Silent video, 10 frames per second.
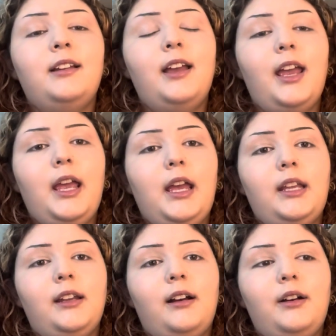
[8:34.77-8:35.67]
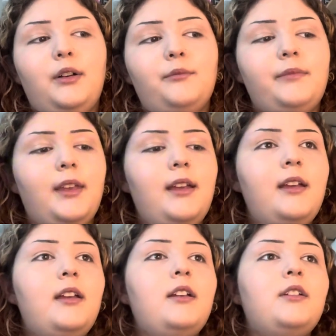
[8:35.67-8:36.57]
and
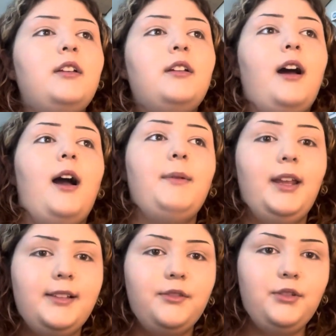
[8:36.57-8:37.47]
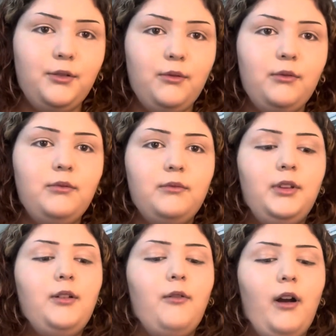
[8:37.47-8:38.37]
I'm in ASL 2.
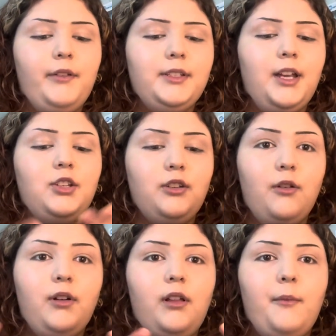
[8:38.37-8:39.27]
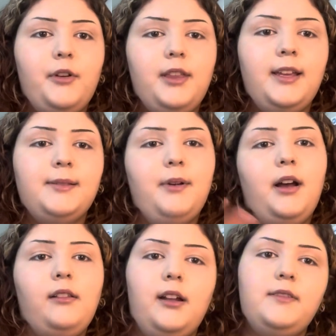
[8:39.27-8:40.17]
You know, obviously I should know a lot more things, but
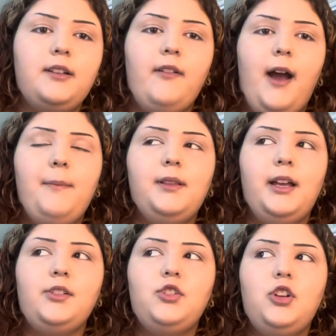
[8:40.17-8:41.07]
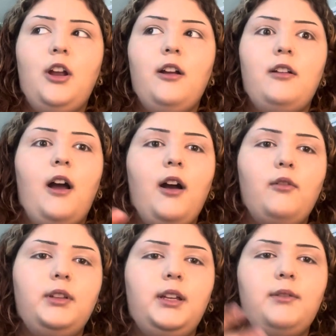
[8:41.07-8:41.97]
a lot of stuff happened last year, not
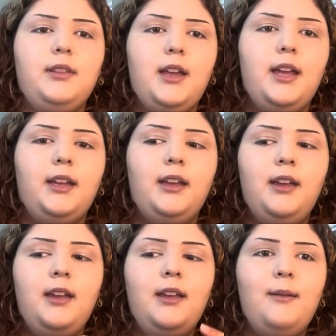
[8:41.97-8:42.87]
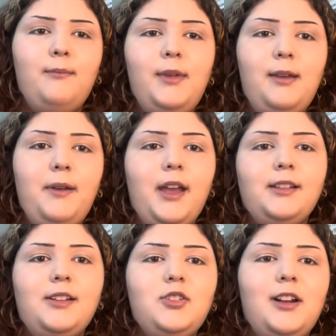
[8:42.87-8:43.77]
only with like me paying
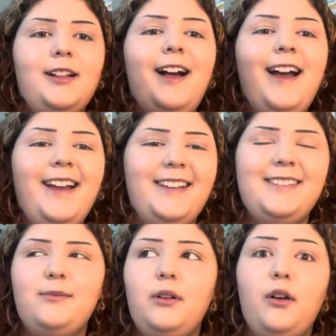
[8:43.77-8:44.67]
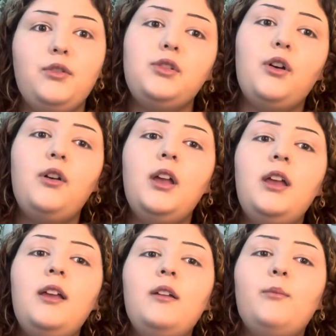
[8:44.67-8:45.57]
attention in class, but also
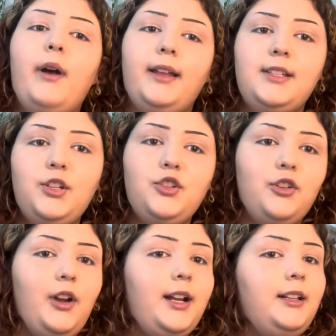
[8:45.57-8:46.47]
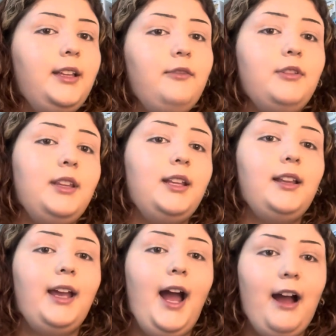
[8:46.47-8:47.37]
my teacher had to leave within
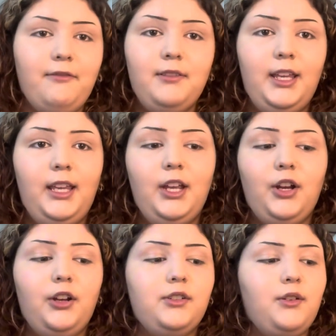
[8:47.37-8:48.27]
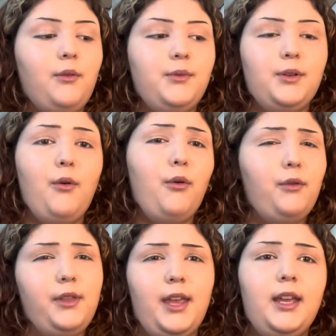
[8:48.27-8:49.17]
like half of the year, so it was a whole
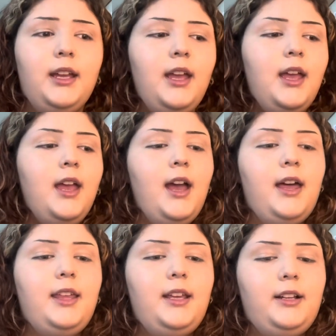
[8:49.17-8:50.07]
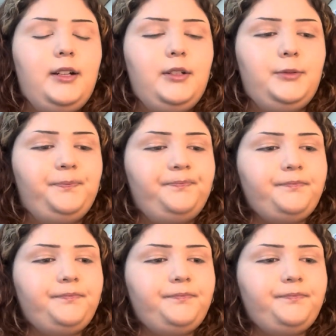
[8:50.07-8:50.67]
thing. And then